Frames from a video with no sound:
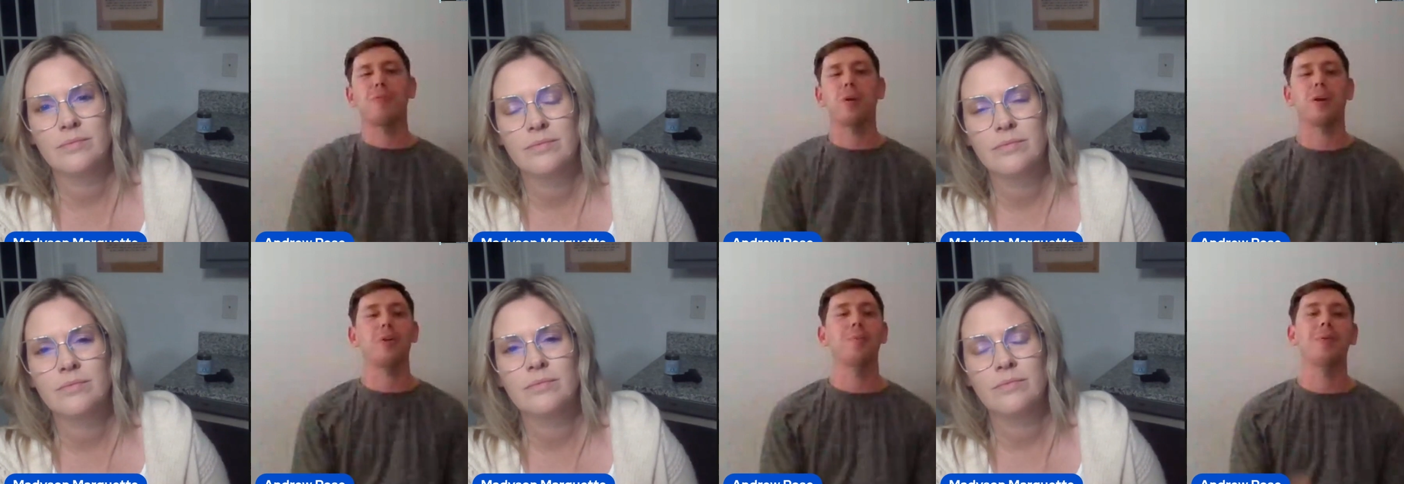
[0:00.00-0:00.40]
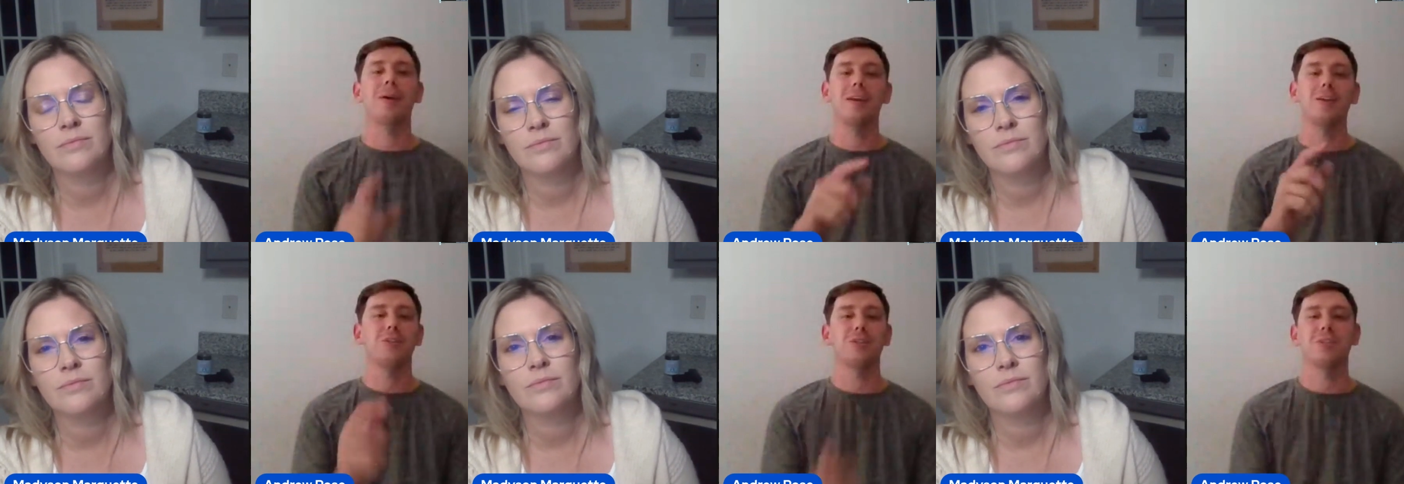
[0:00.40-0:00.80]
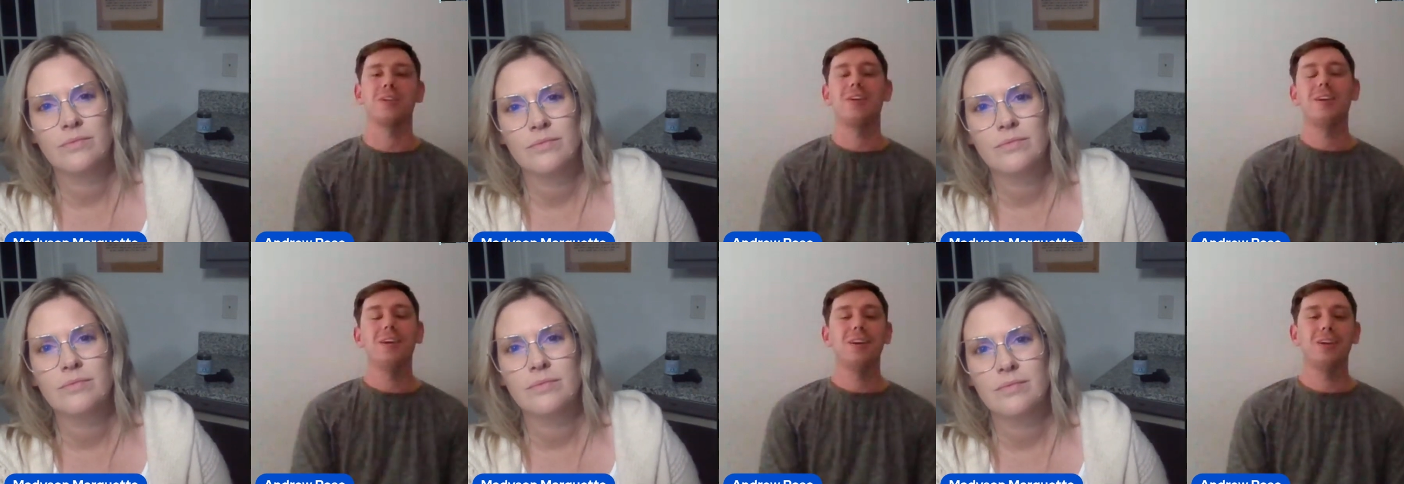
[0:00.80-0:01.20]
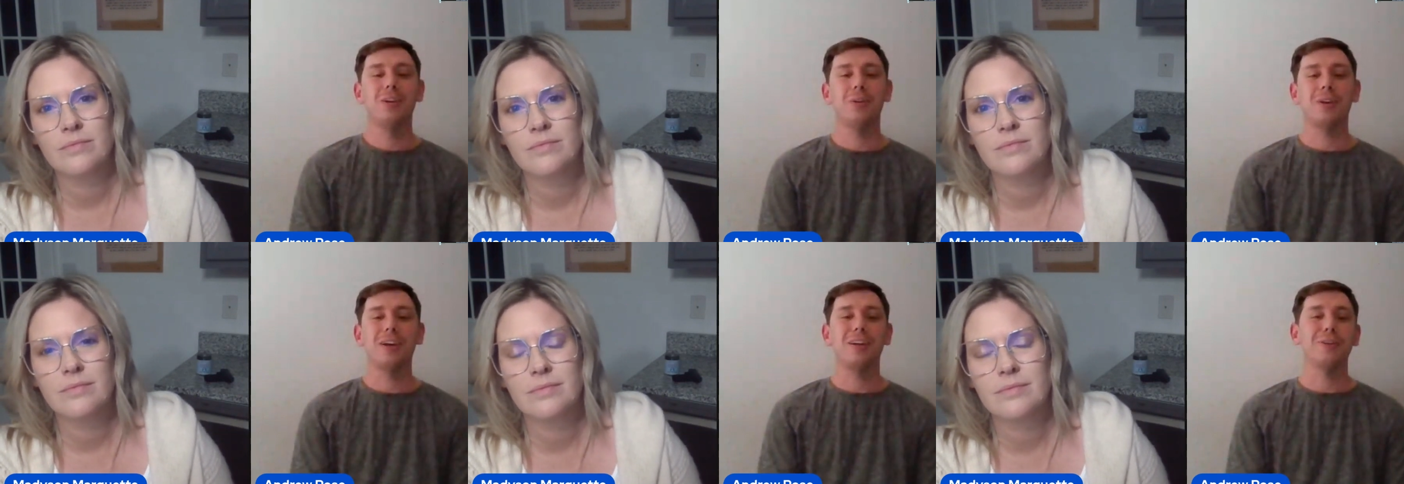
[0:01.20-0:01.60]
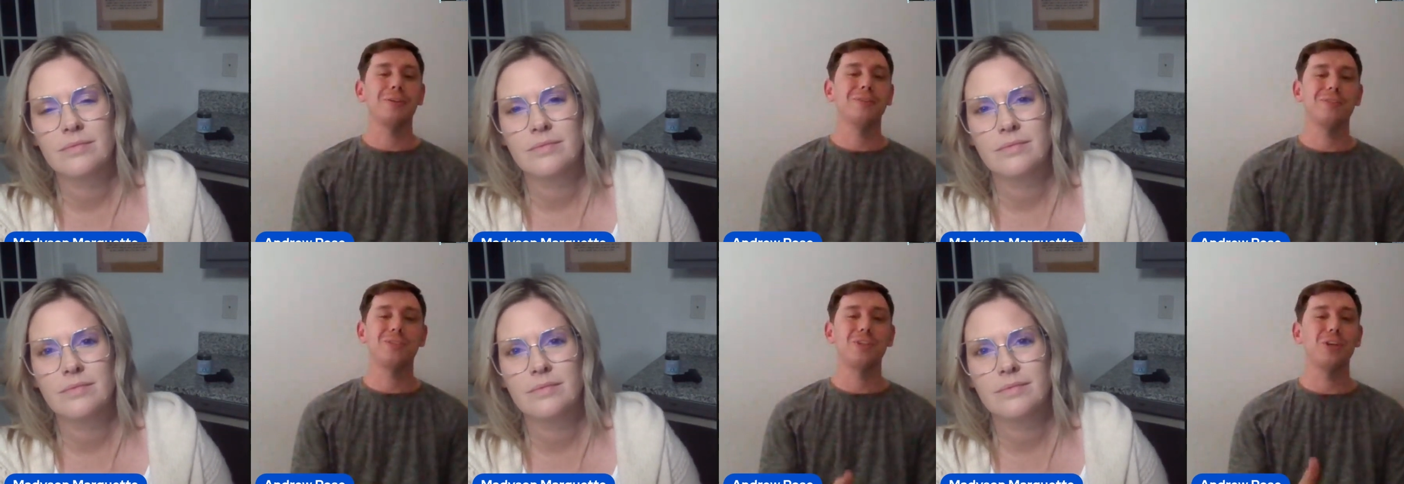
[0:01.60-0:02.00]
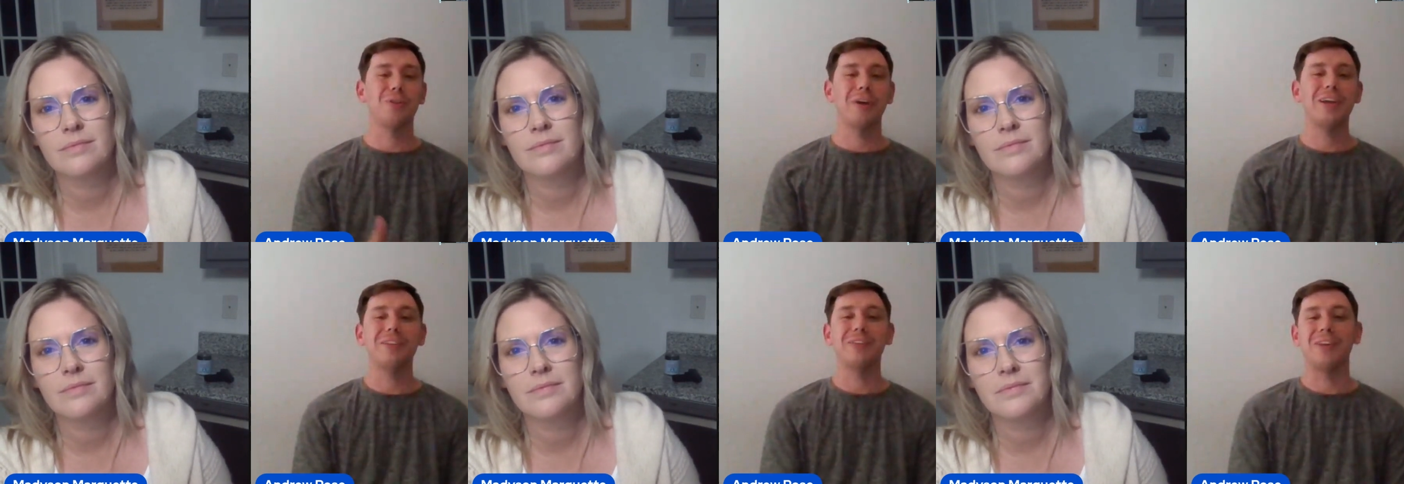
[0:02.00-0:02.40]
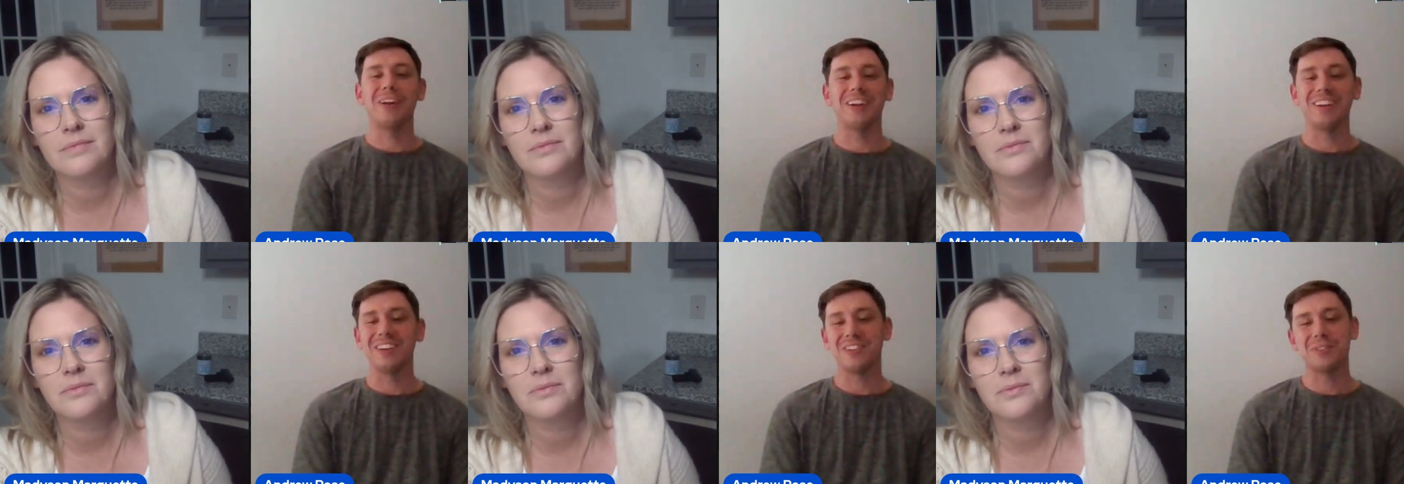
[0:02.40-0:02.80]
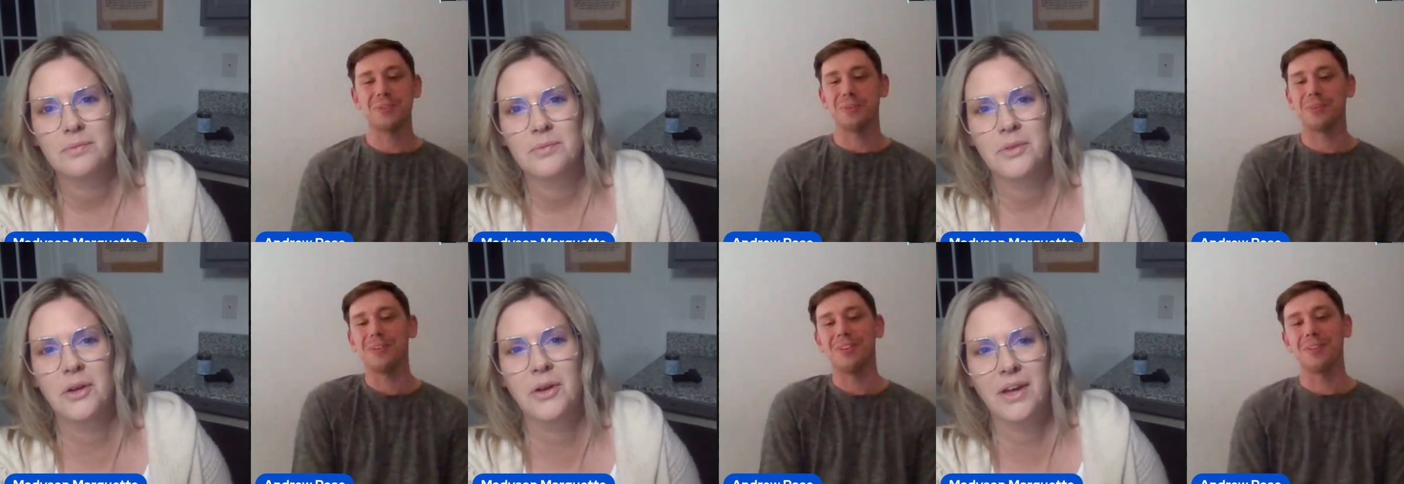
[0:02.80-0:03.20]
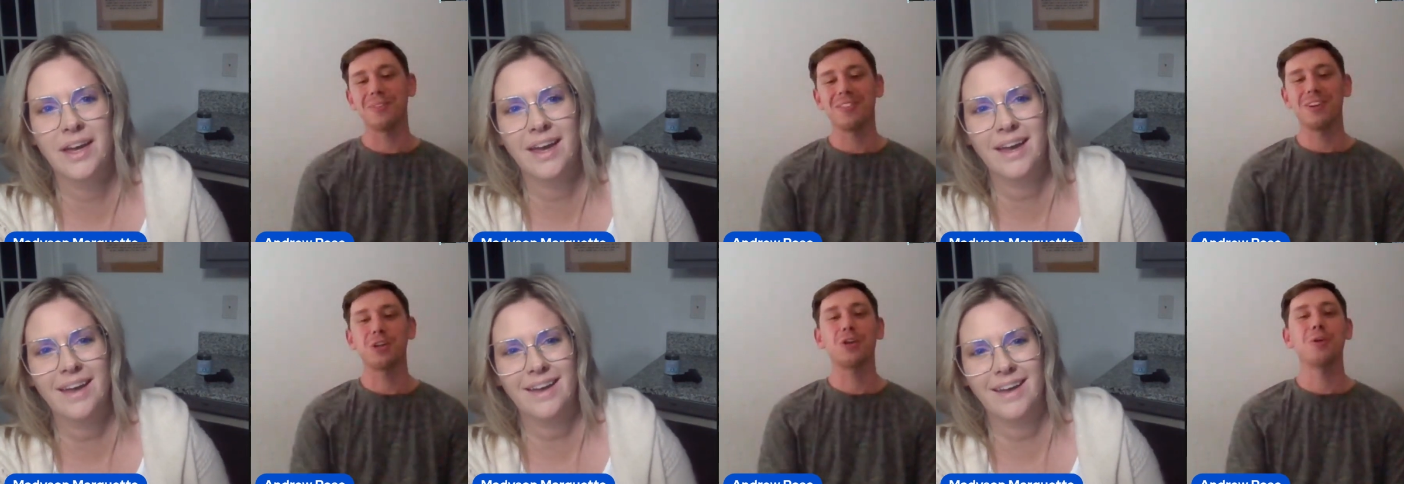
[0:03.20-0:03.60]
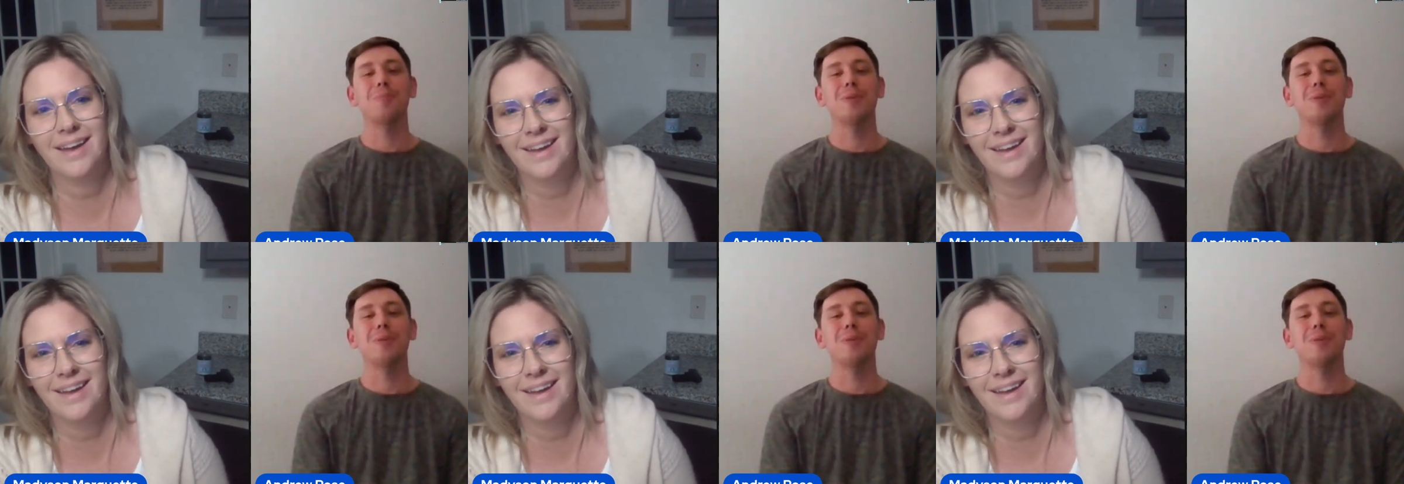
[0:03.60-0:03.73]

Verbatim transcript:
Speaker 1: I go to bed. I just you know, I got to see all the hate that I get. So, you know,